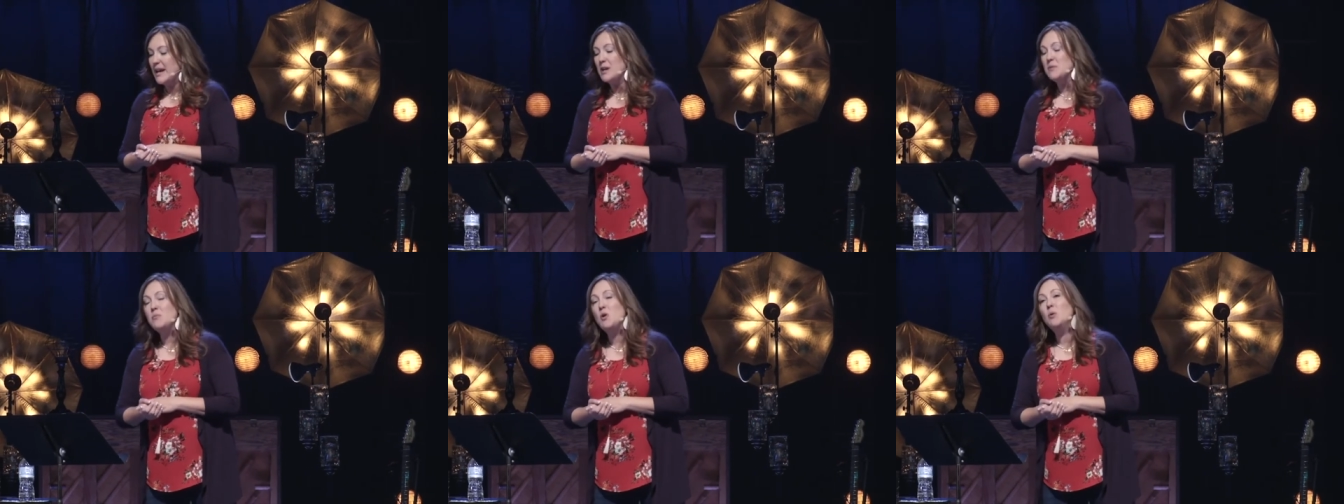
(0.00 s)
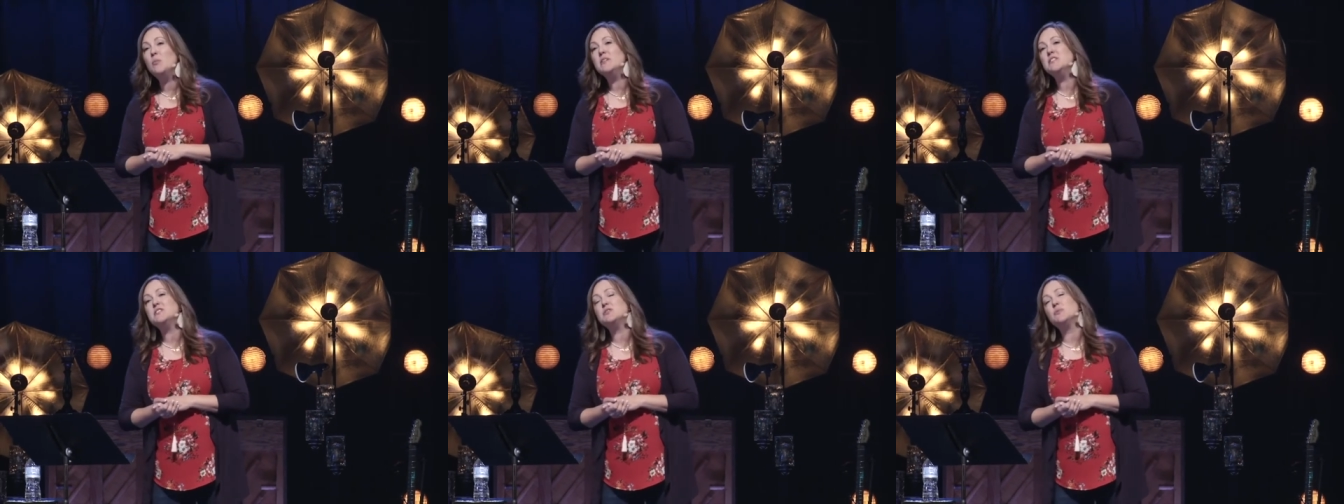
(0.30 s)
In
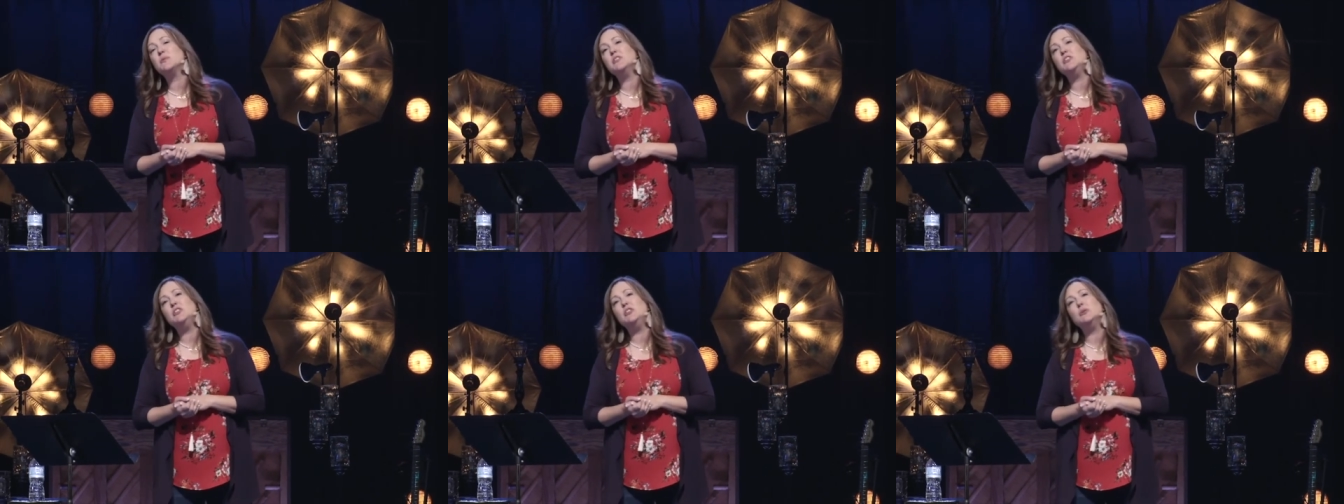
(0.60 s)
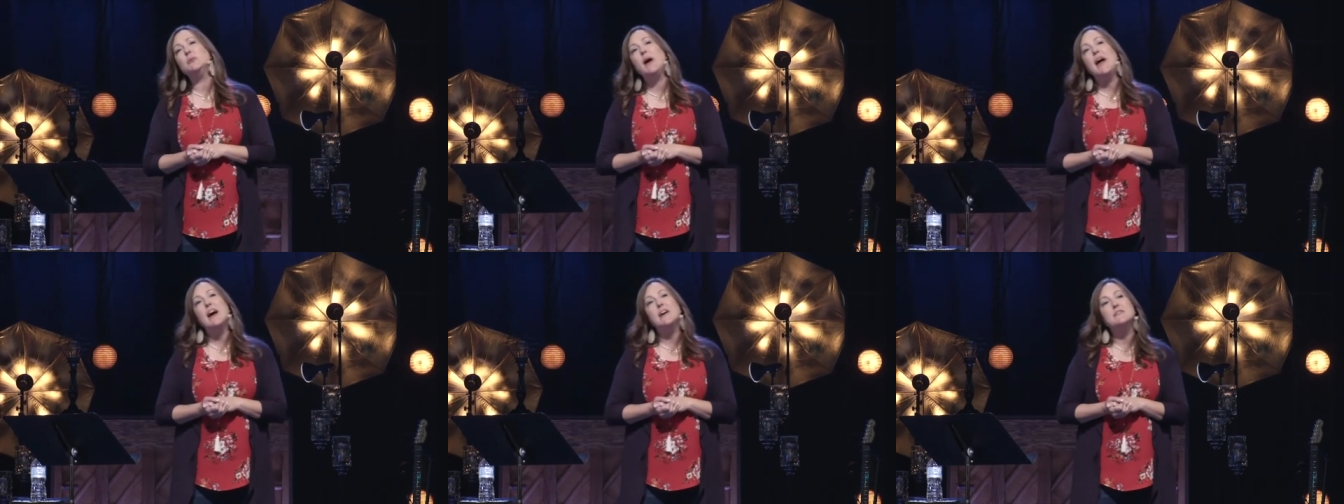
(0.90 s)
moments where
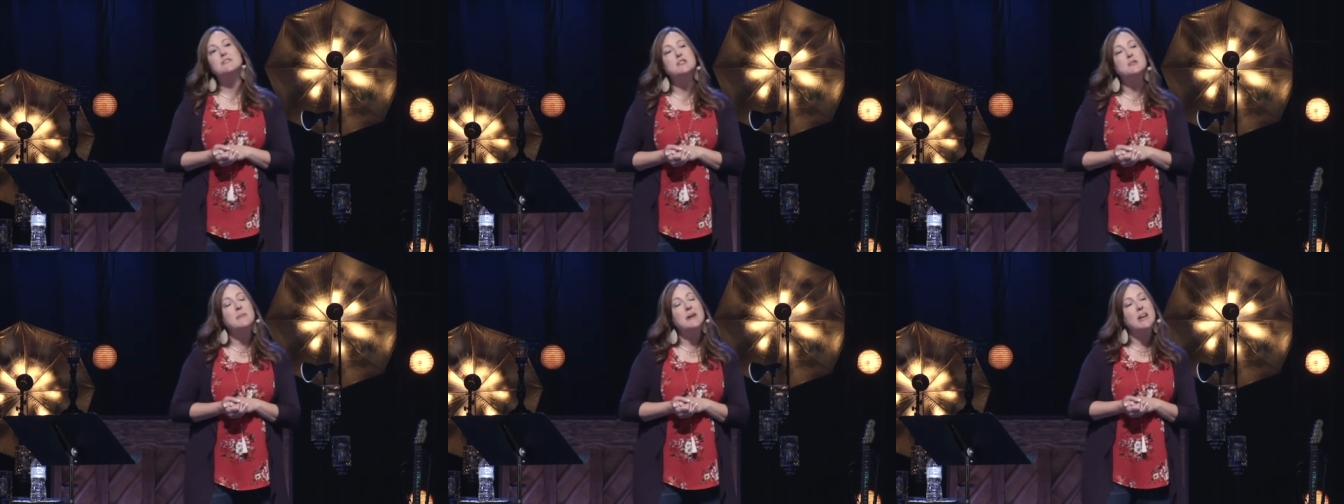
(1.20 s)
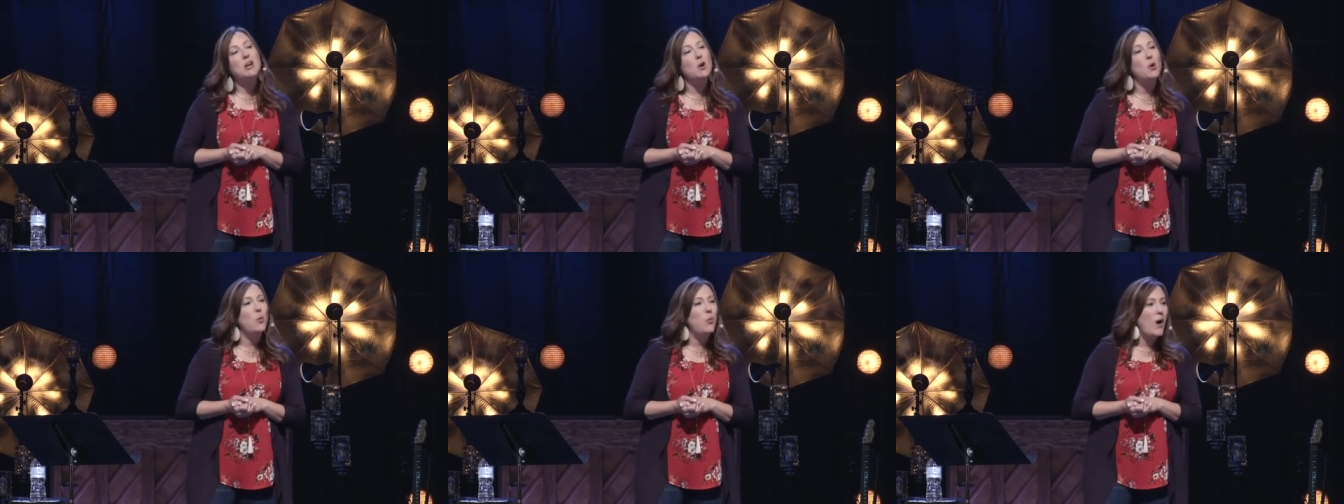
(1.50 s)
you have to
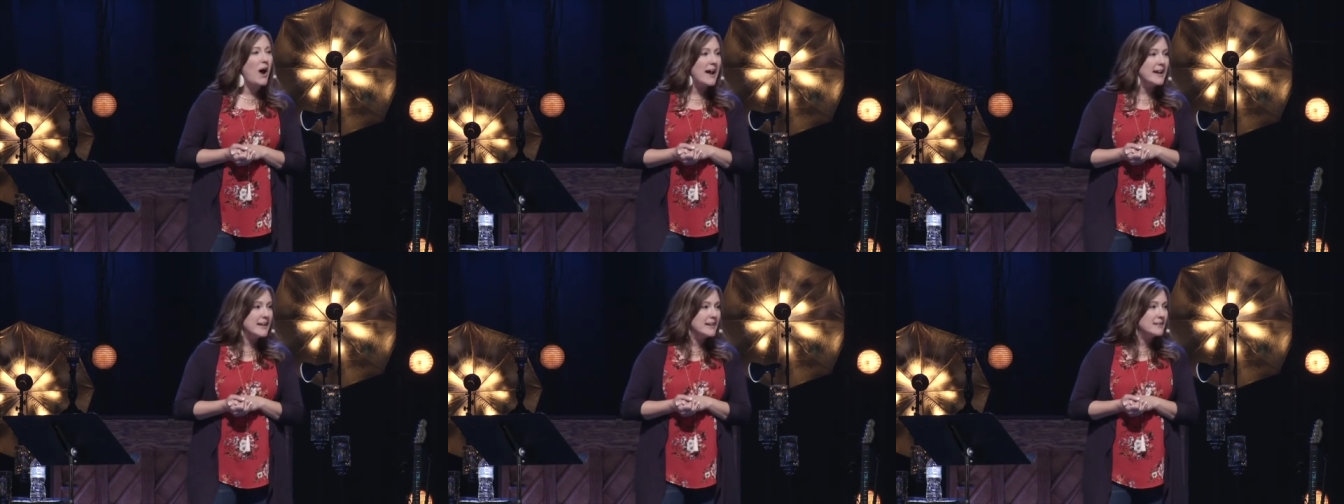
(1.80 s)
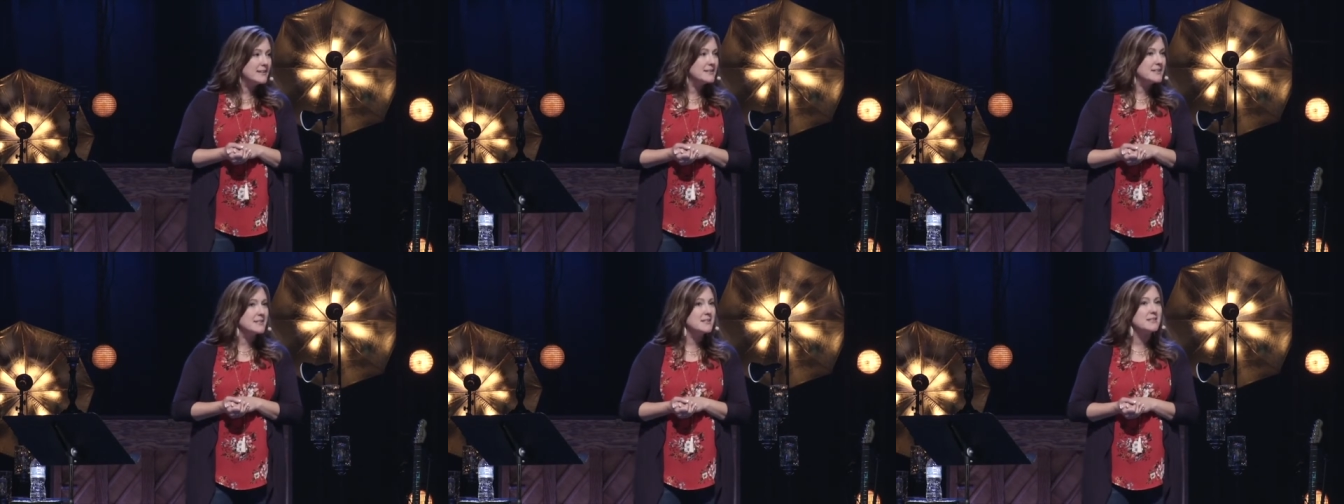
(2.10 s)
make
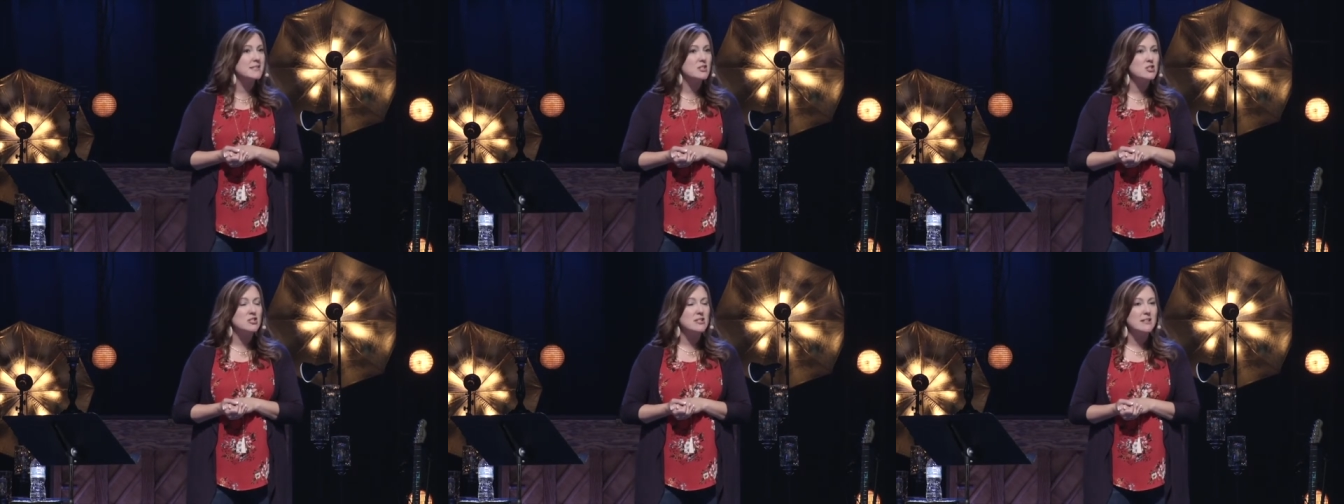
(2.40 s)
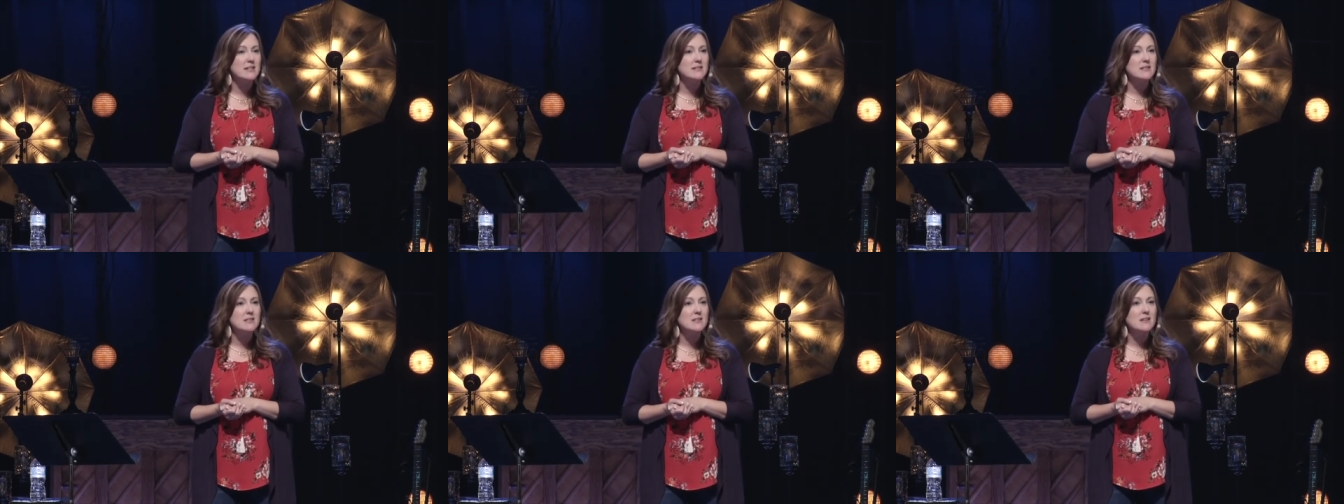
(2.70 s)
quiet
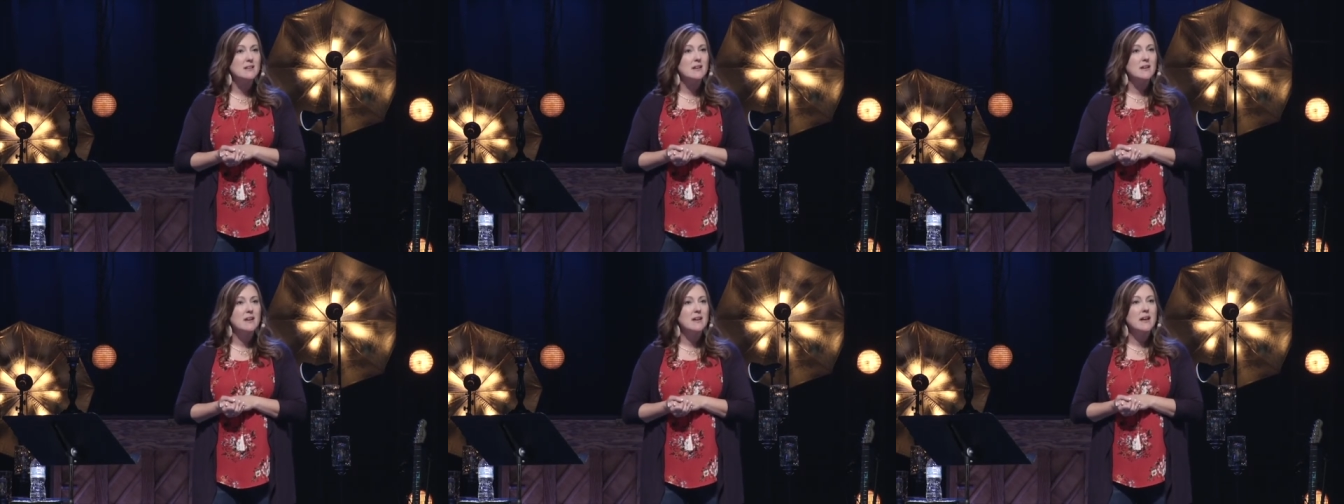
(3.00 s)
decisions,